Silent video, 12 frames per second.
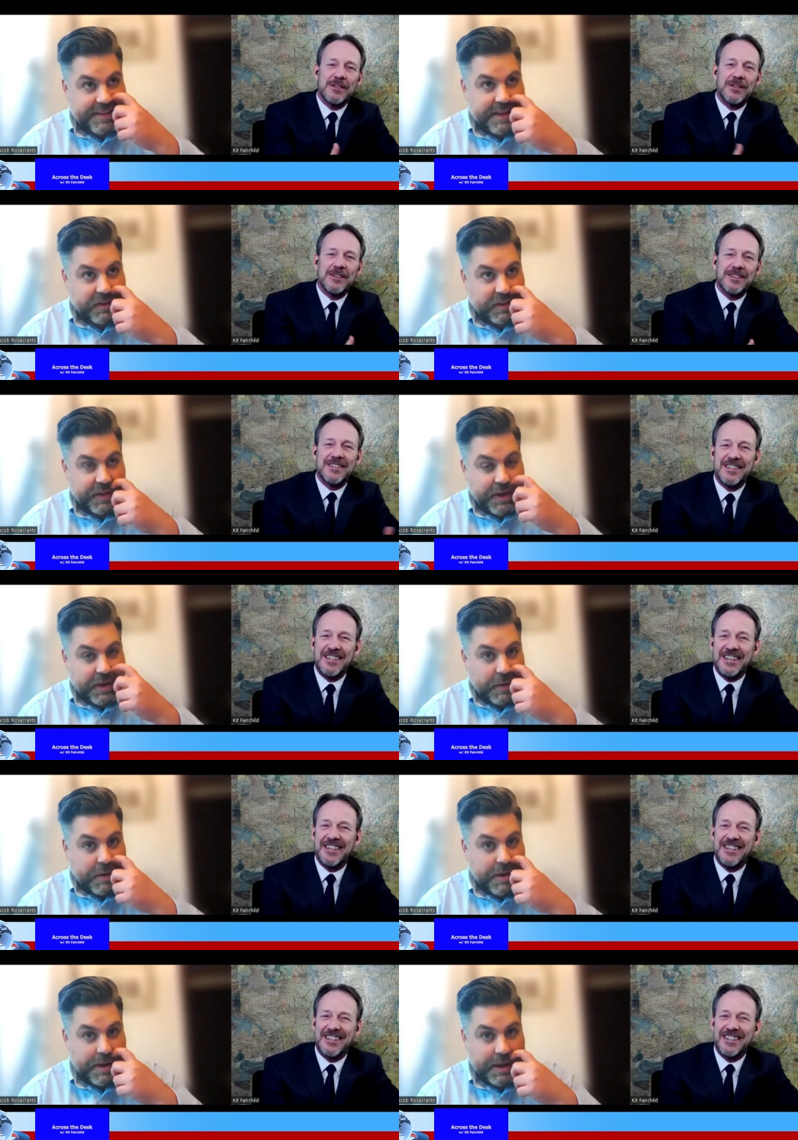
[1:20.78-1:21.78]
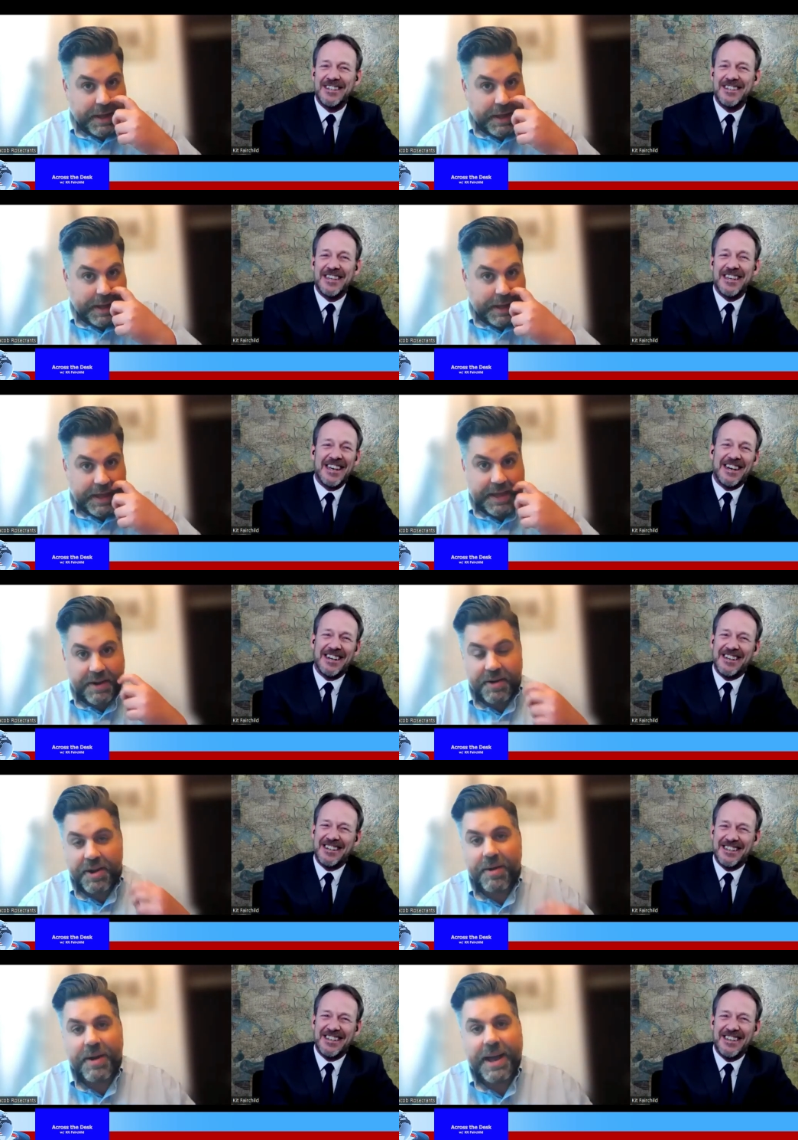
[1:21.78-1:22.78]
Speaker 1: legal though. Uh, yeah. I don't know
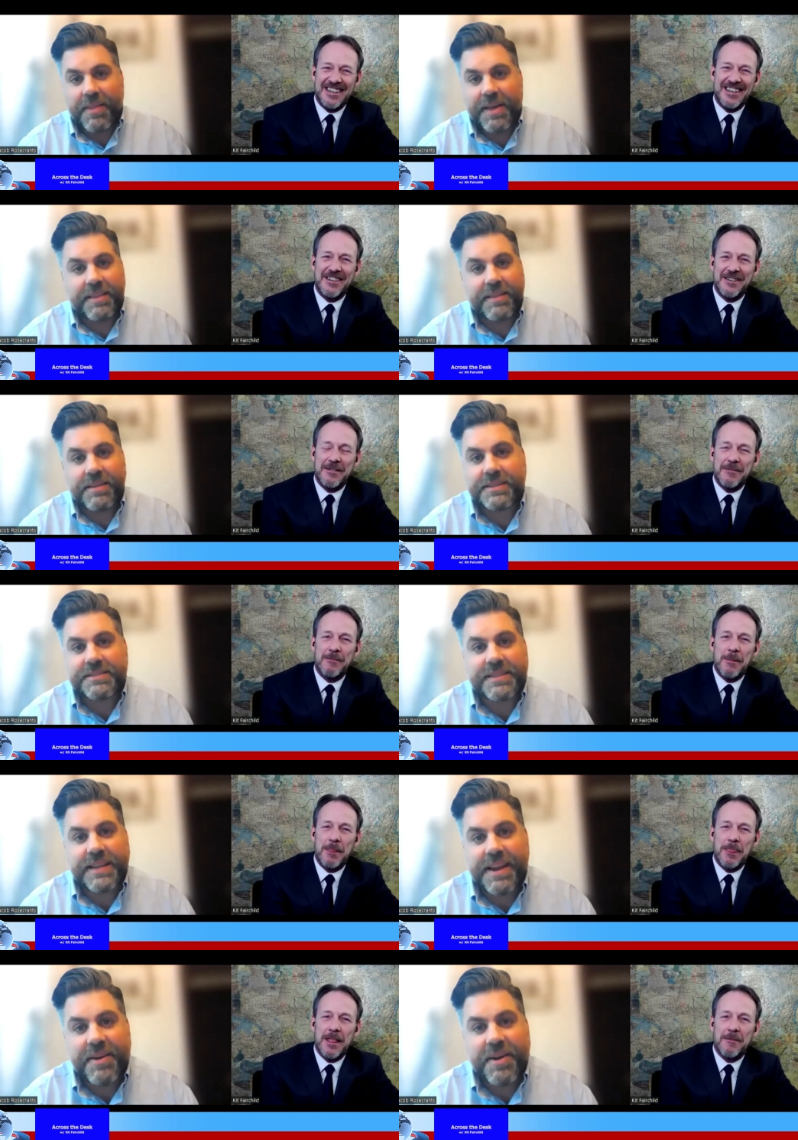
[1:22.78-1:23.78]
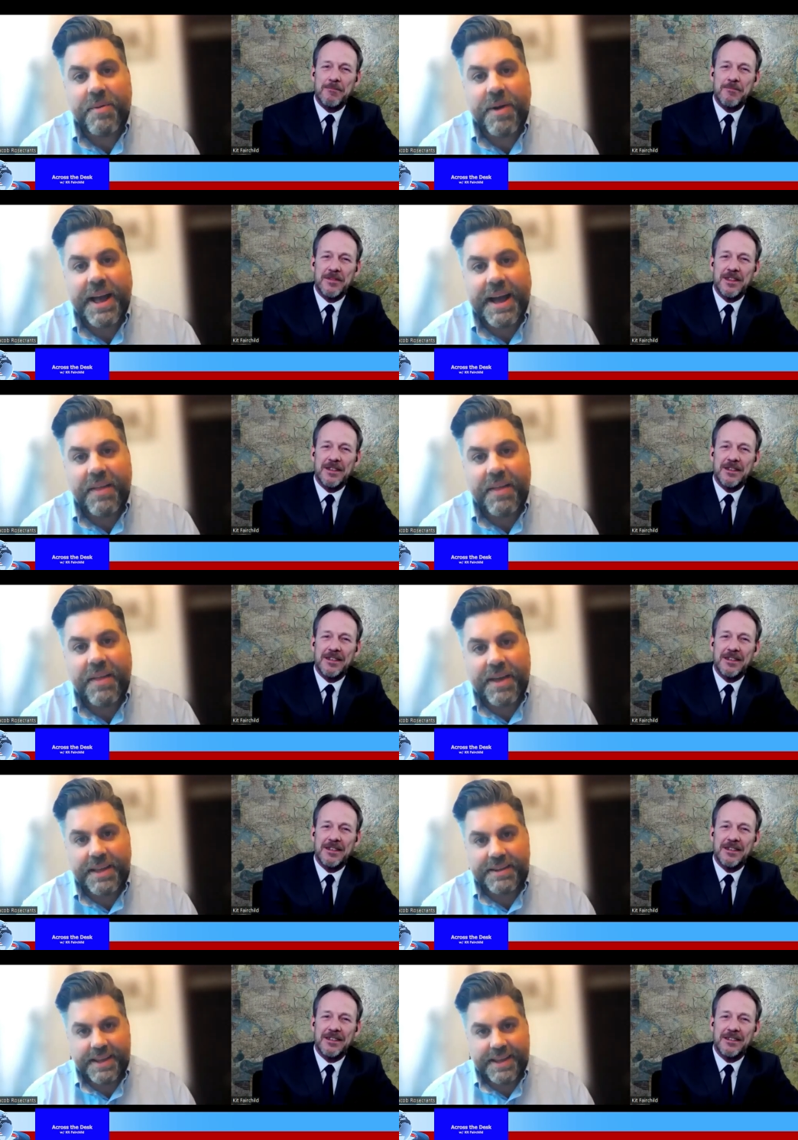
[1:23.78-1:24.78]
how that looks. I don't know why how that, that
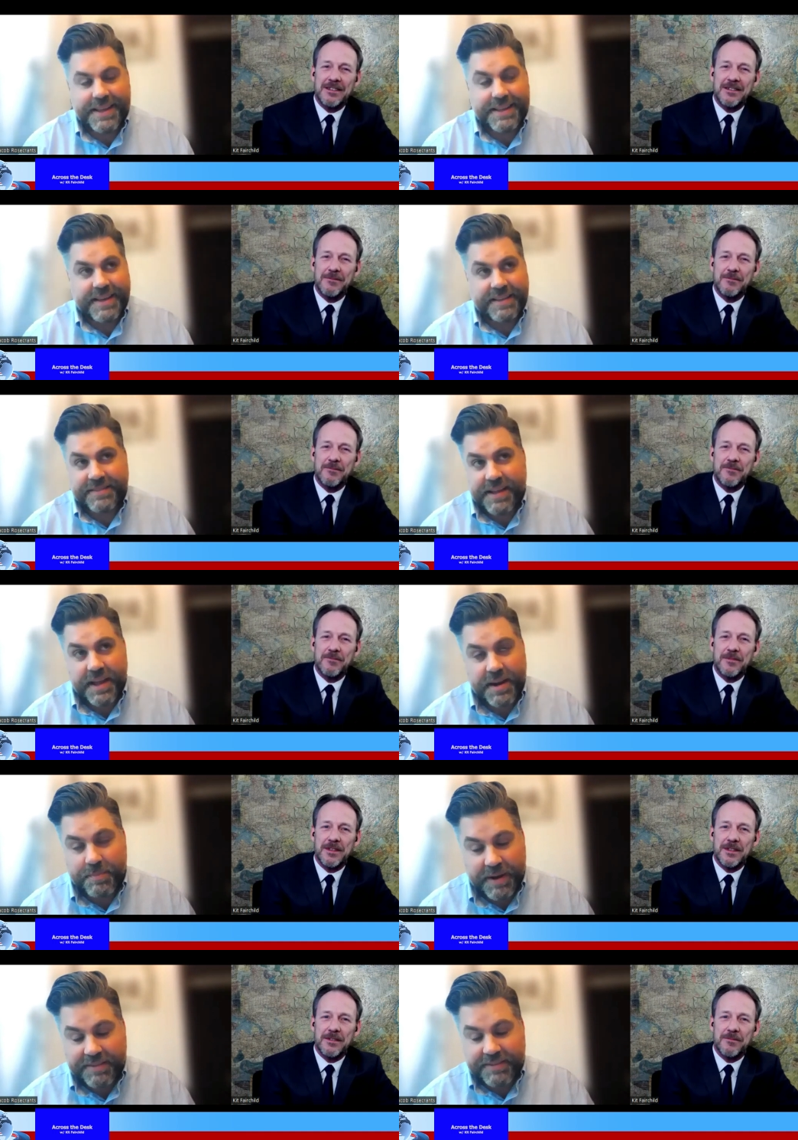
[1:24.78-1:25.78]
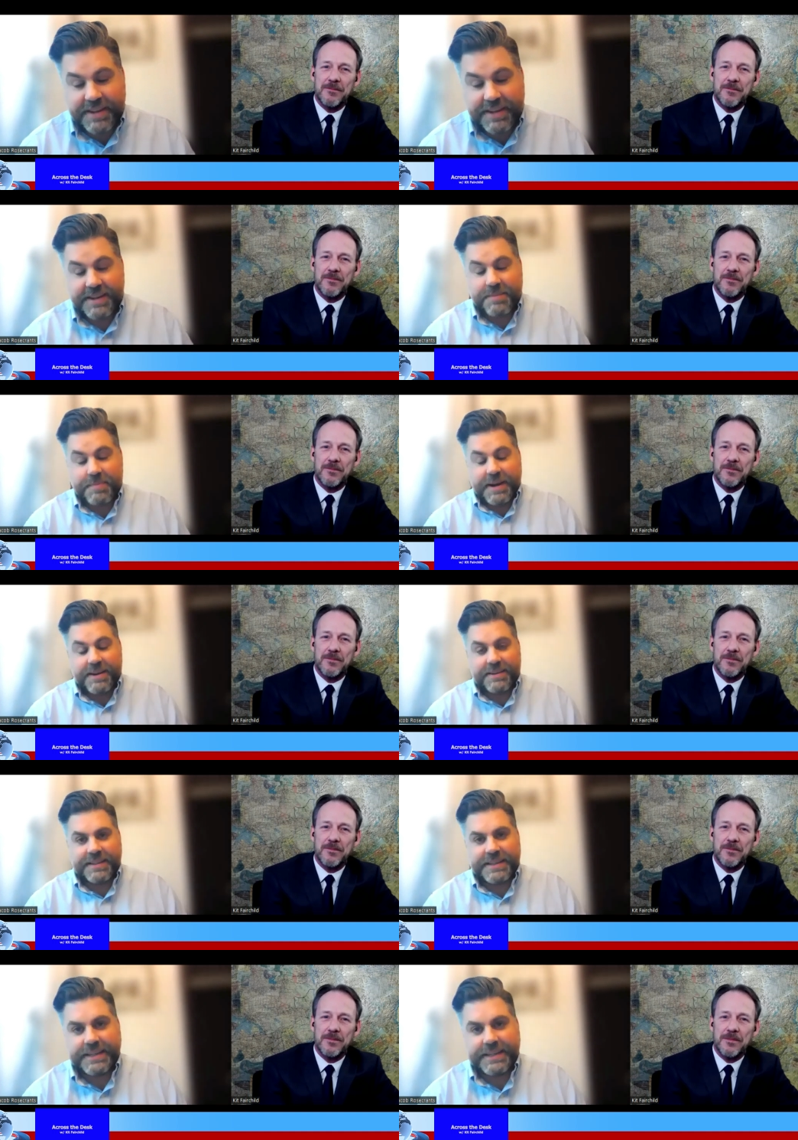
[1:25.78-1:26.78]
it, it's not unprecedented.
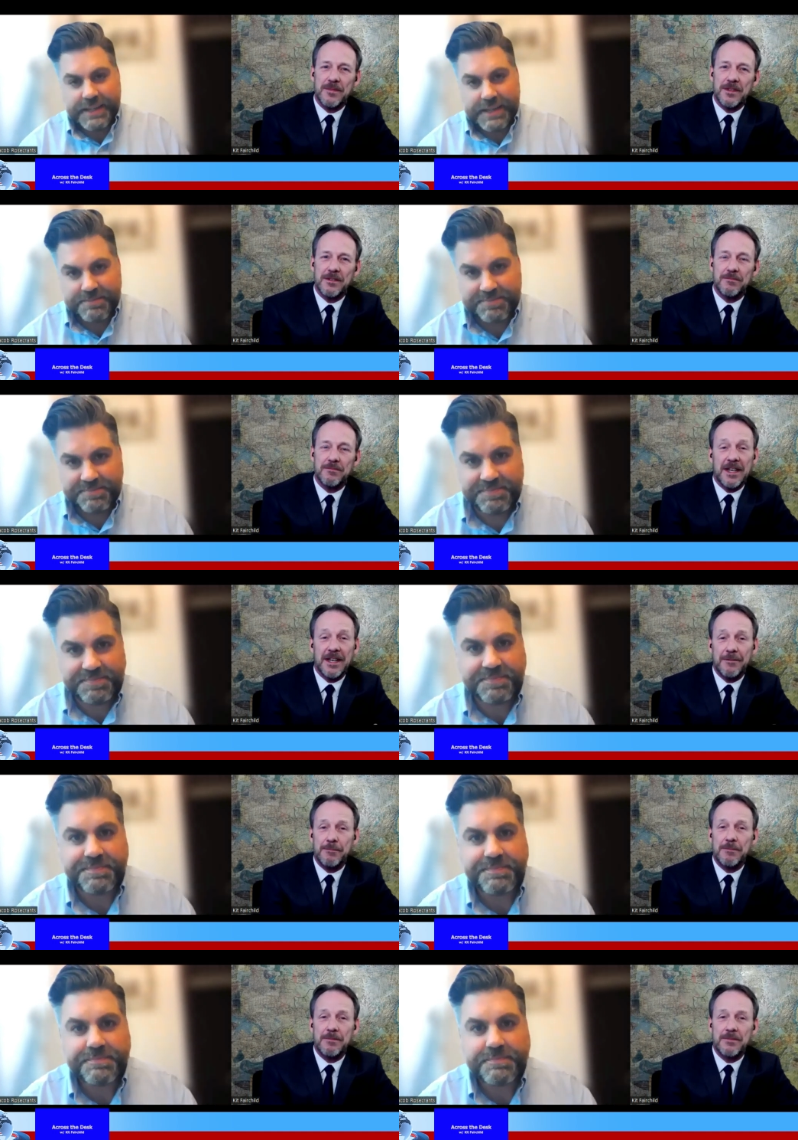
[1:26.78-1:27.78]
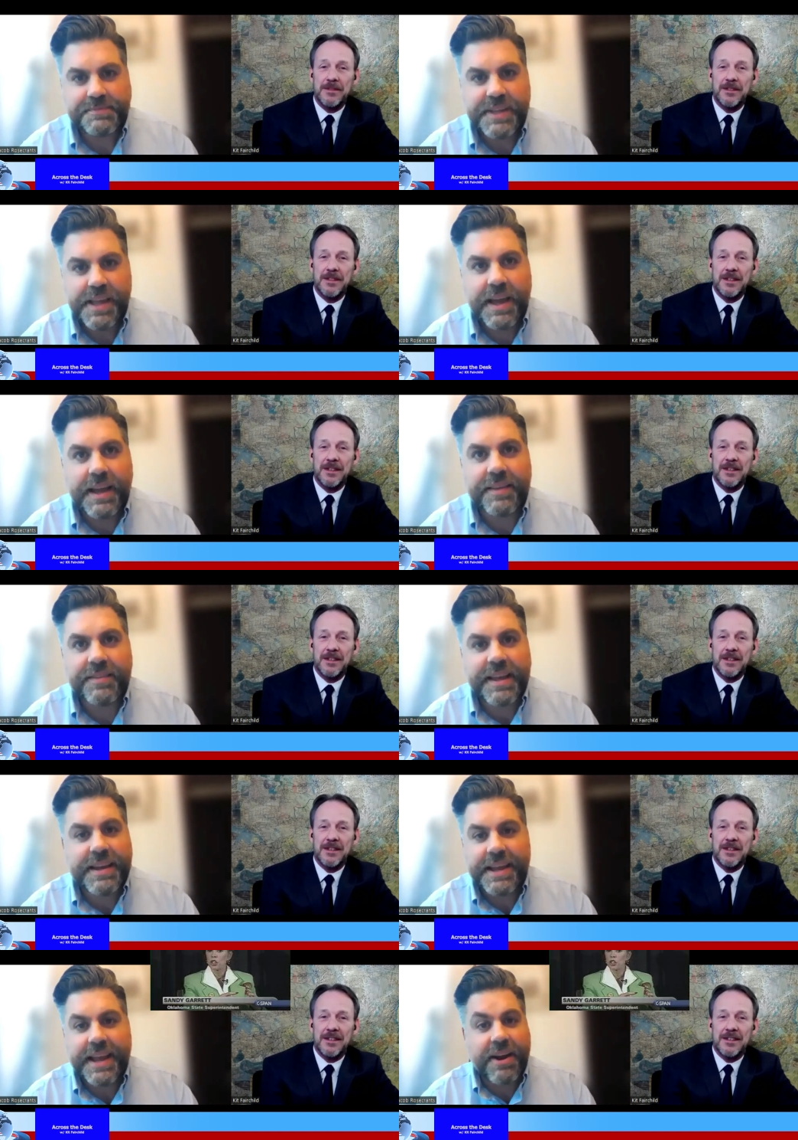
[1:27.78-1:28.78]
Apparently, um, yeah, uh, Sandy
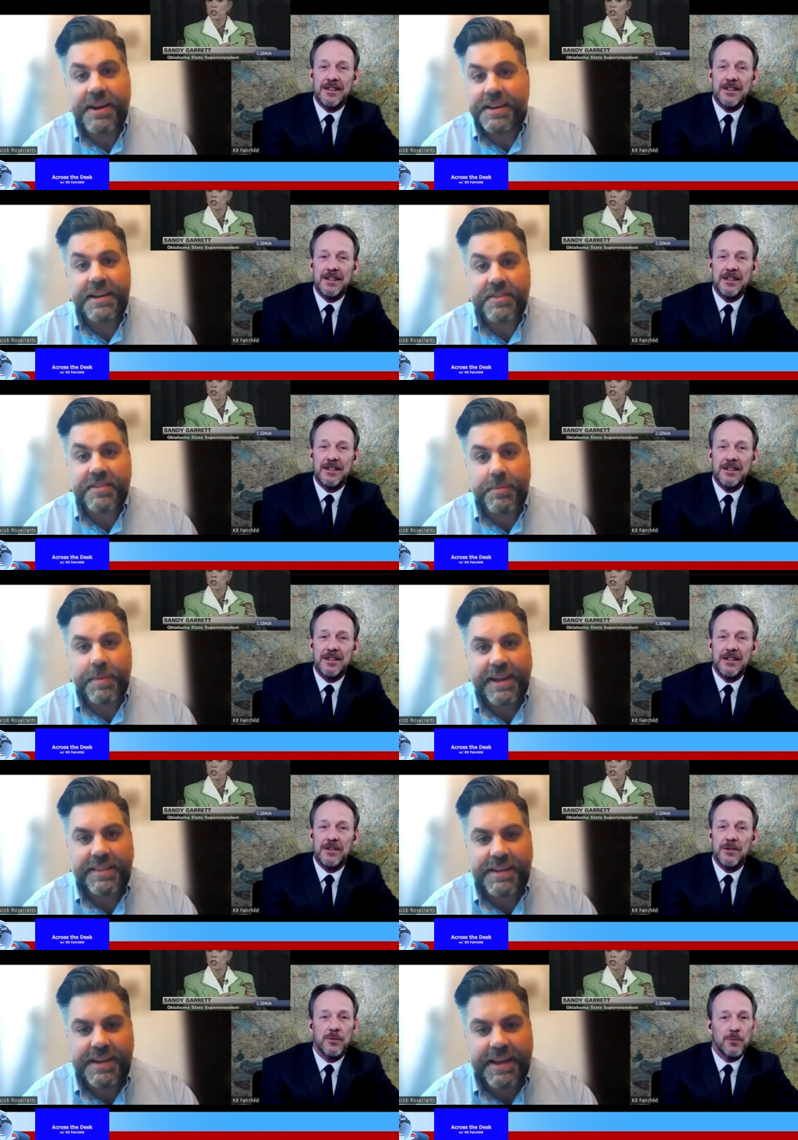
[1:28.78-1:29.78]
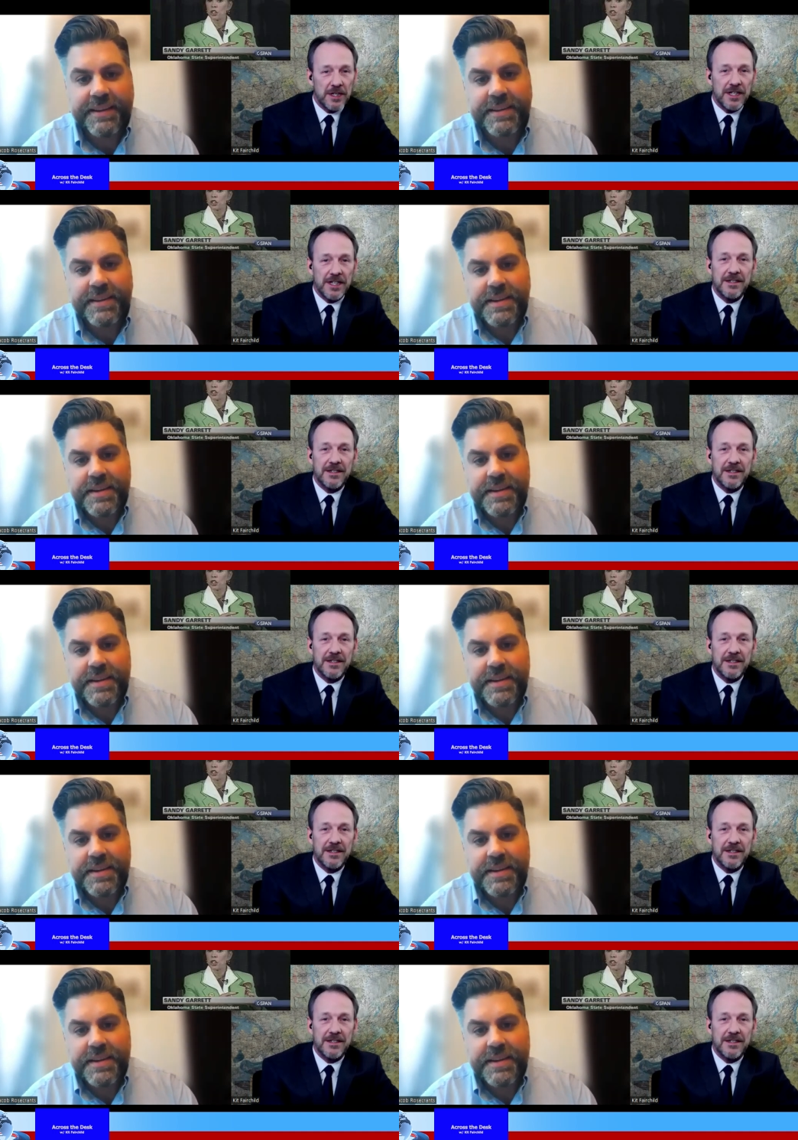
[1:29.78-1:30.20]
Garrett did it too back in the day. Really?